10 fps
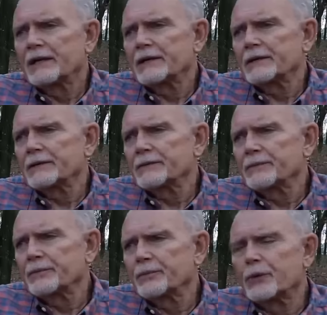
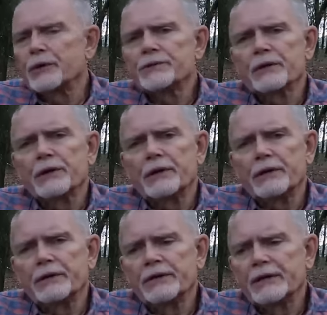Um, praise
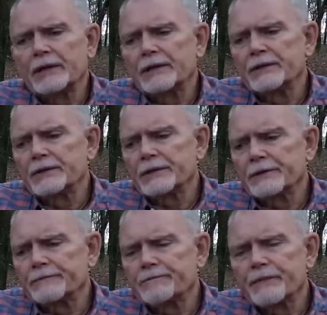God. And
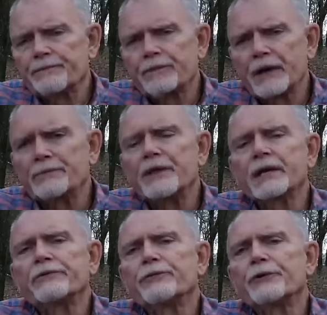um, I'm
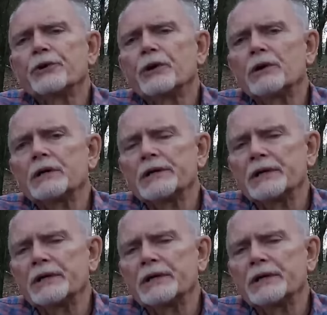thankful for y'all.